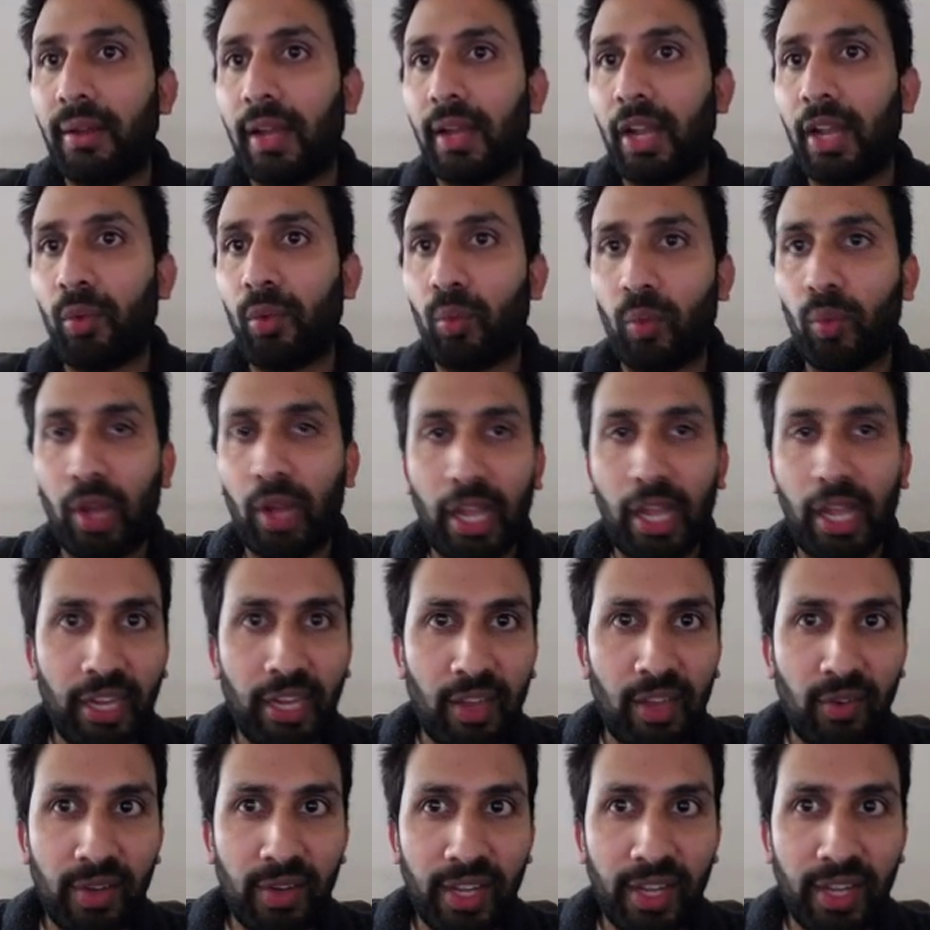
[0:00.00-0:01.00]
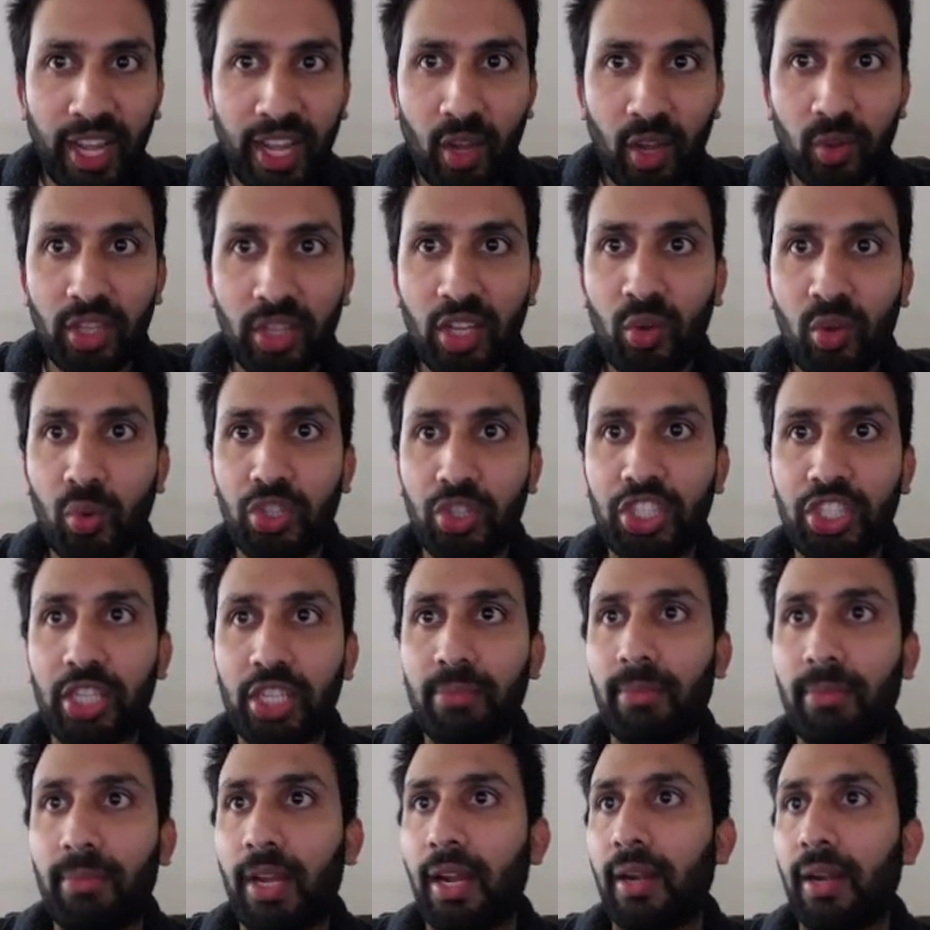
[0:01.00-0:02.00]
and I will click on the
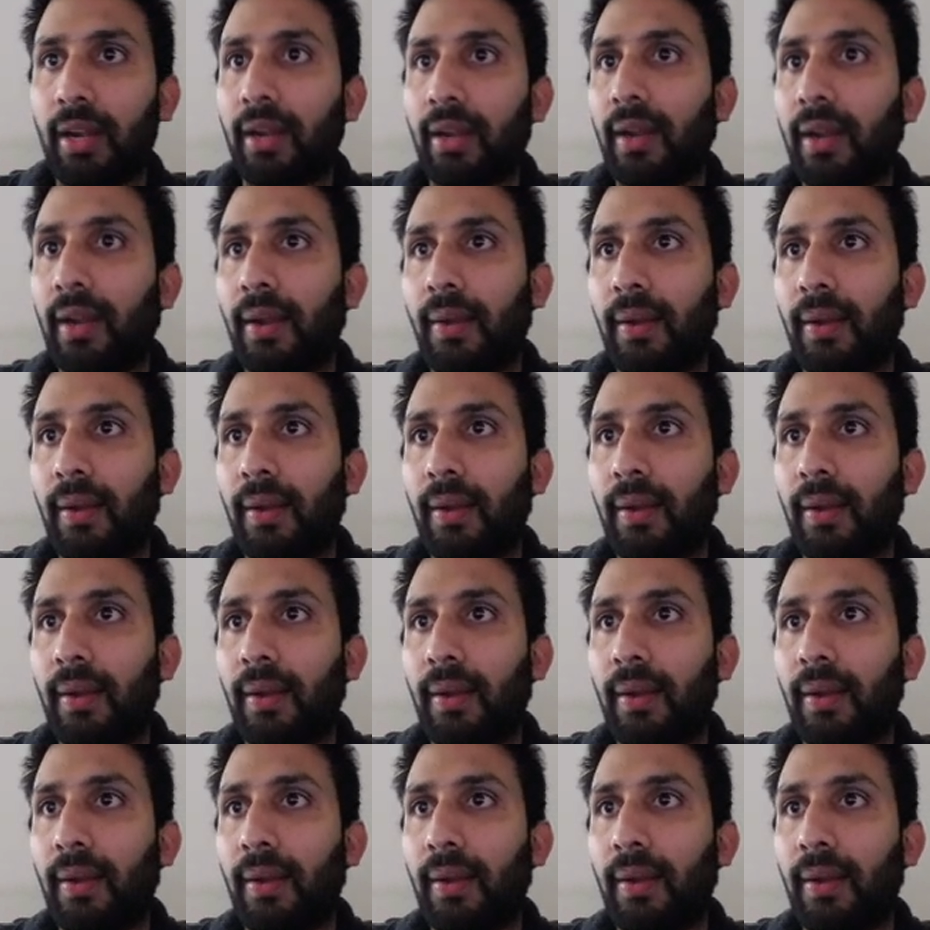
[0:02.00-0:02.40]
question mark.